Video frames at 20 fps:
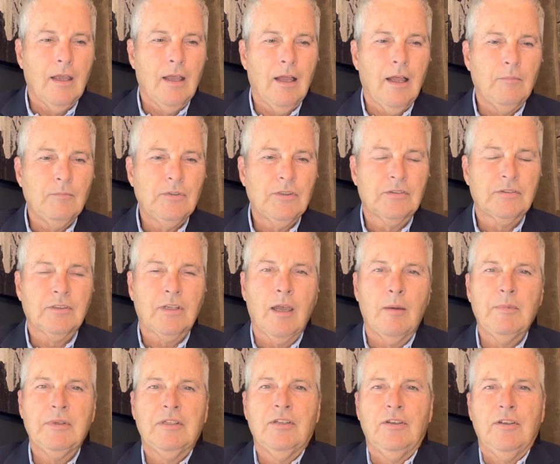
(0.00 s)
I'm just
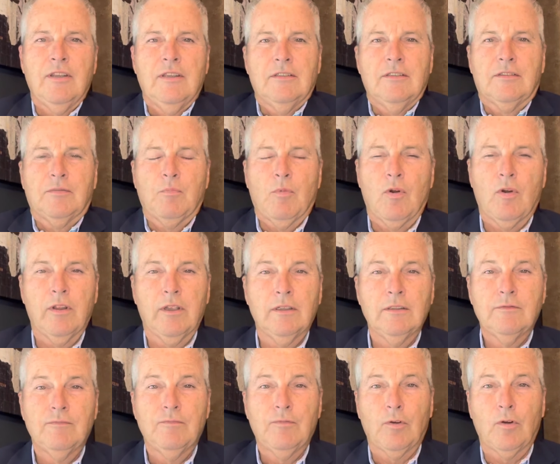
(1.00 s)
coming to you this
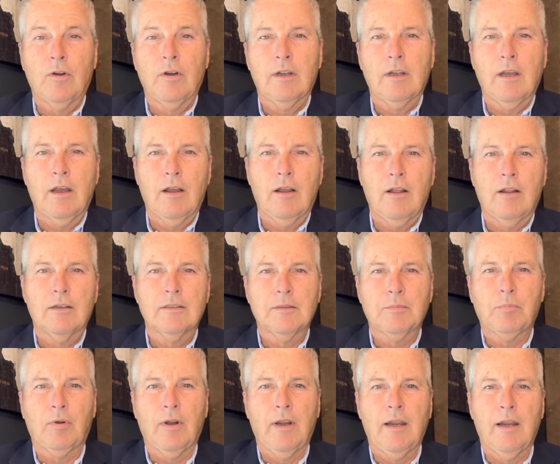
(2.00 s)
morning for a call to
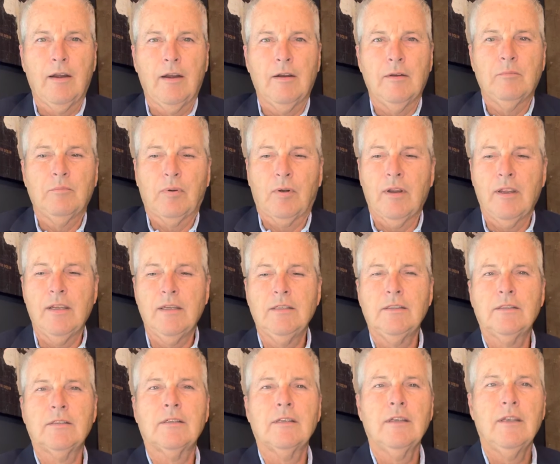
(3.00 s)
prayer and
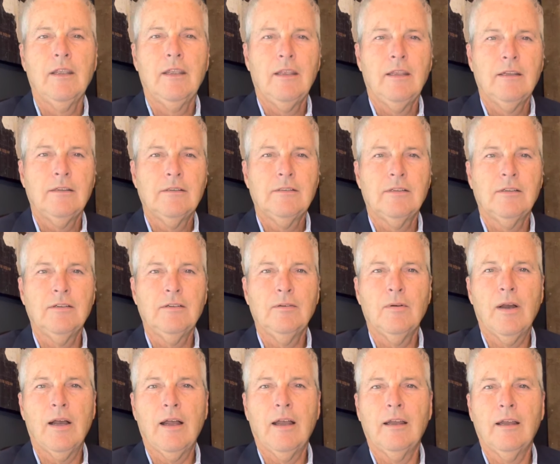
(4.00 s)
praise
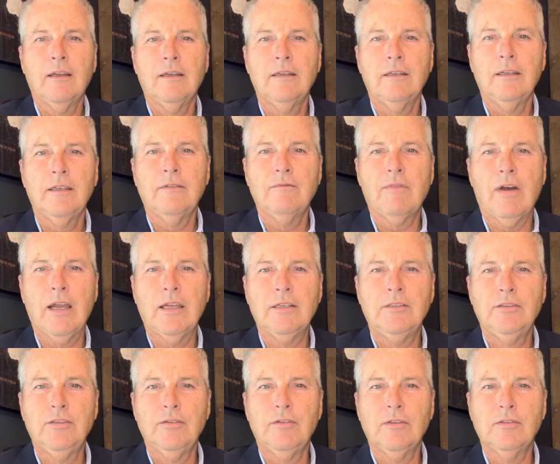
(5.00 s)
to uh,
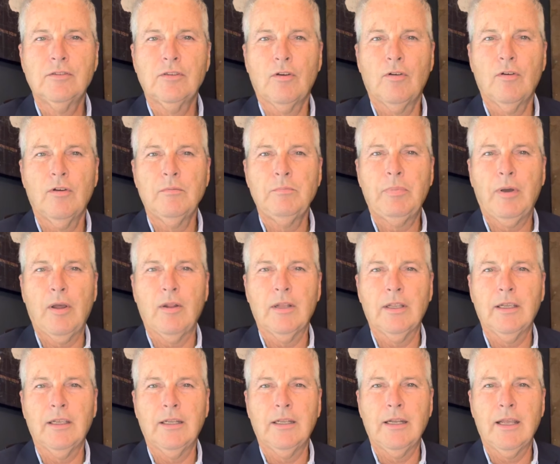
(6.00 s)
invite you to join
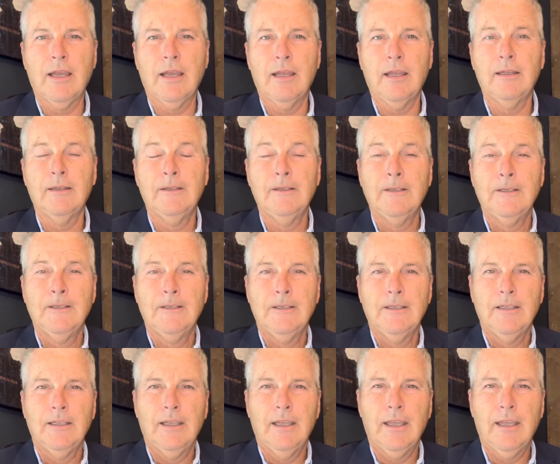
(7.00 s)
Paula and I
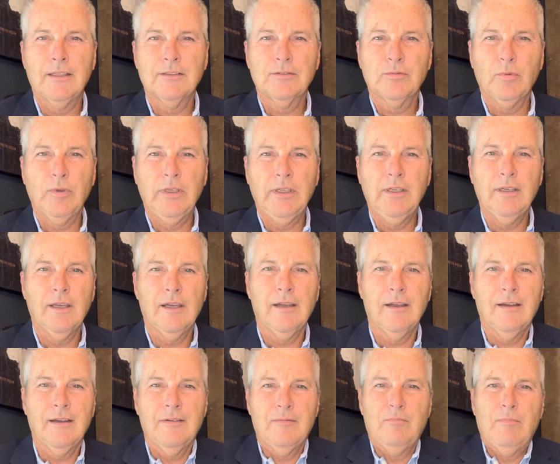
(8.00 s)
as we
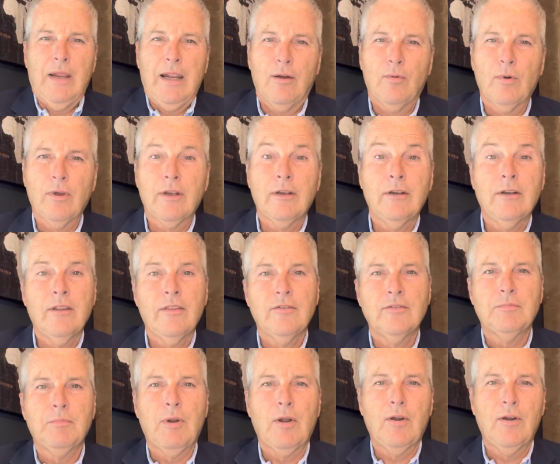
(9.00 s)
uh, bear one
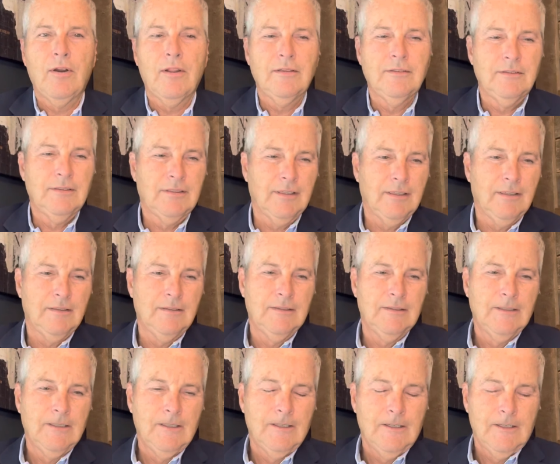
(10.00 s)
another's burdens and
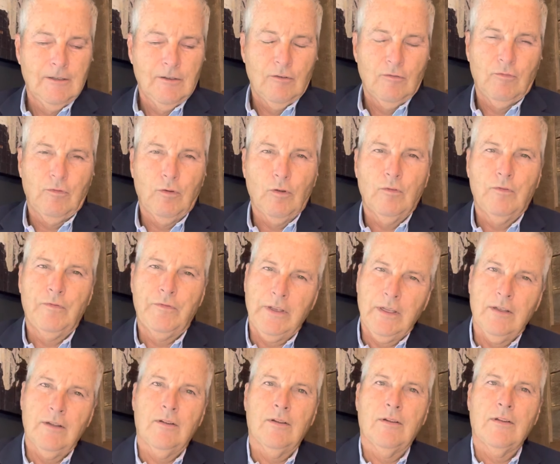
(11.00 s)

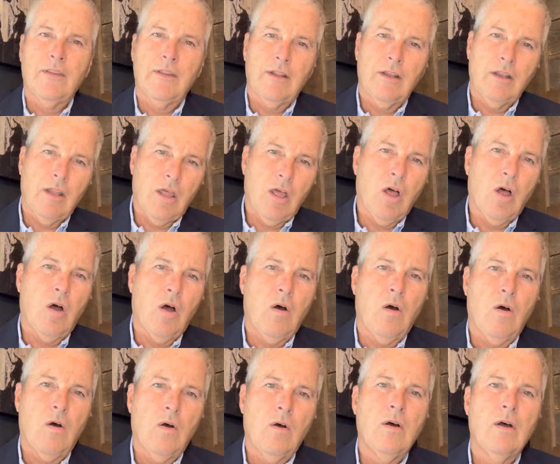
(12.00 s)
fulfill the
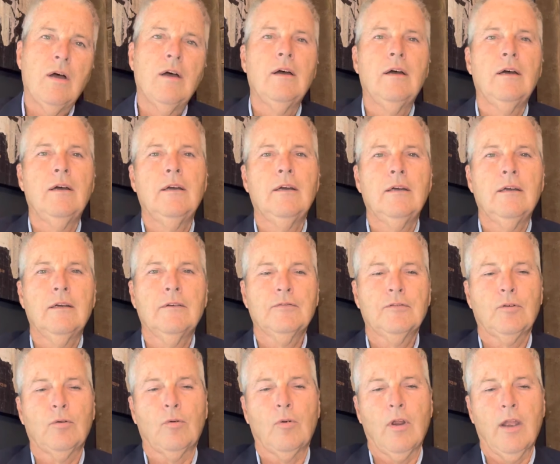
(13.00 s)
law of
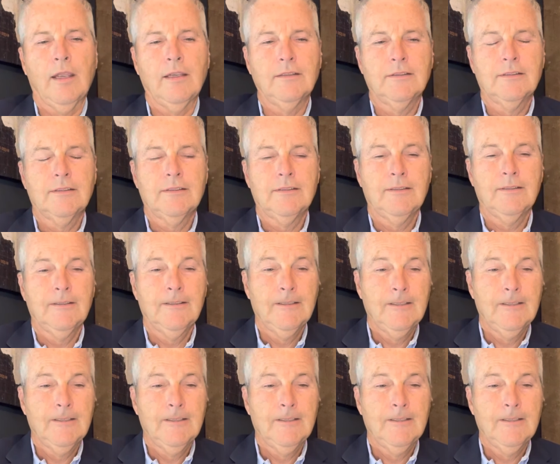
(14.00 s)
Christ.